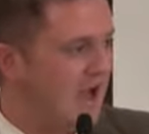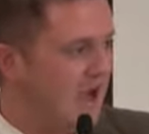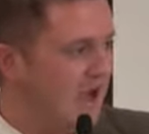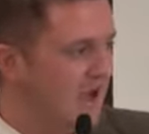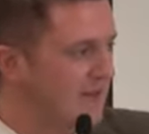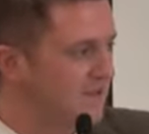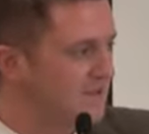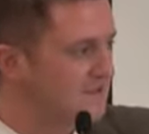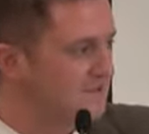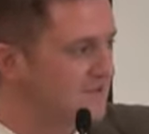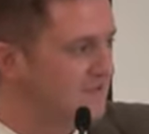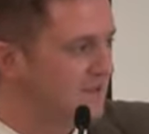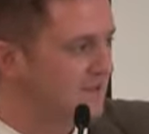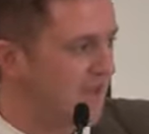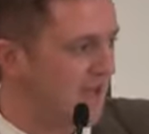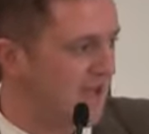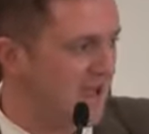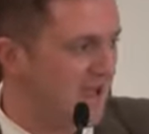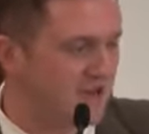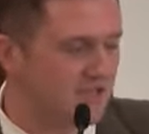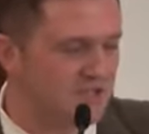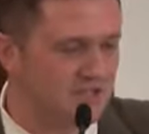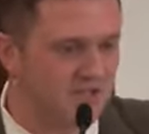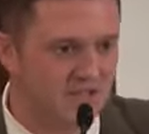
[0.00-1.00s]
And
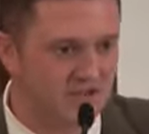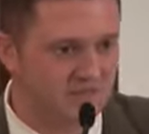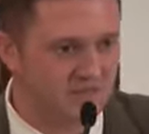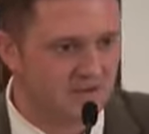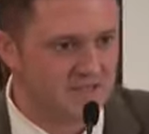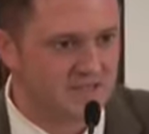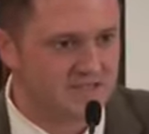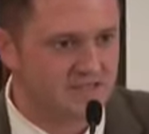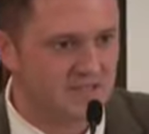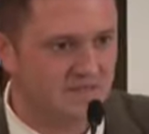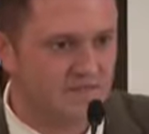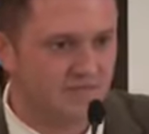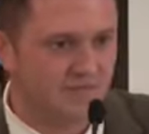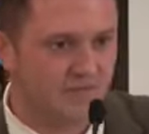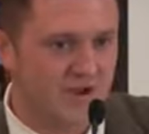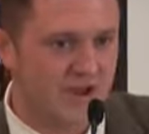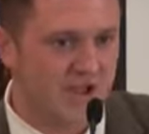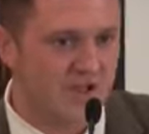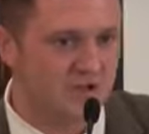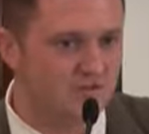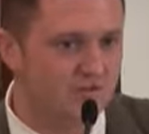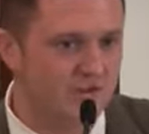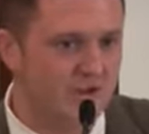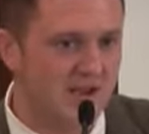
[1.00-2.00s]
they actually arrested
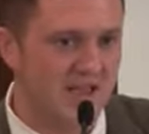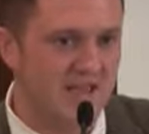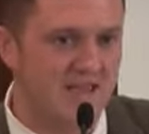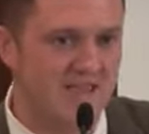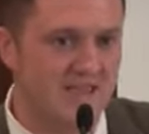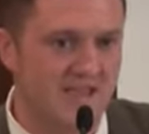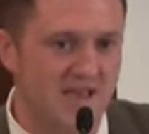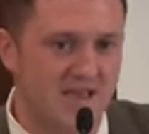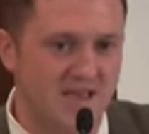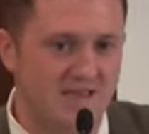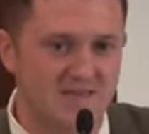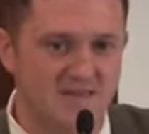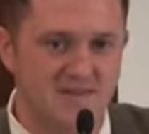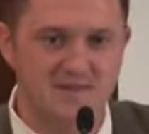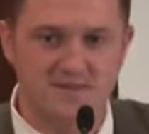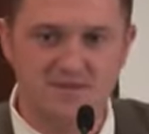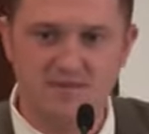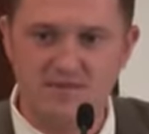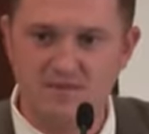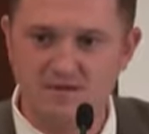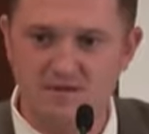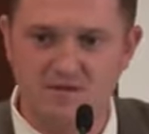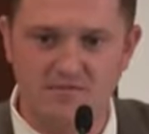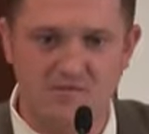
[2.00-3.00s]
388
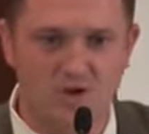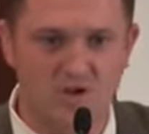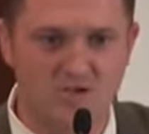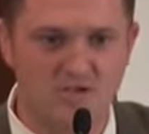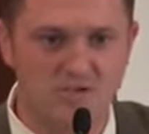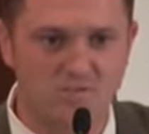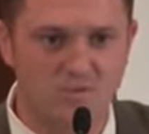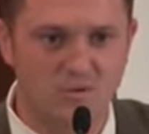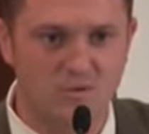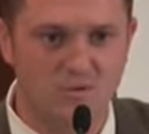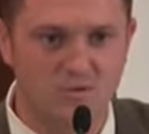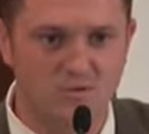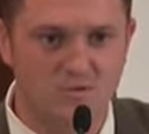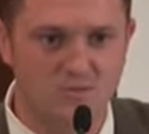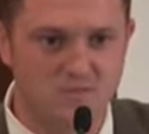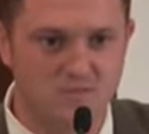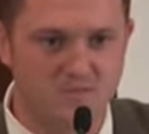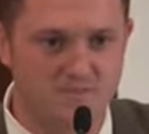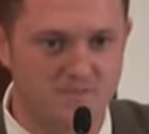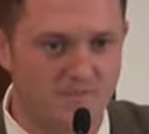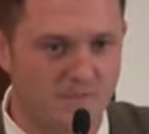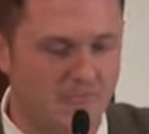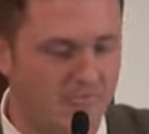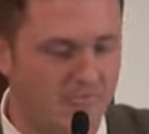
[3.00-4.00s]
of our supporters.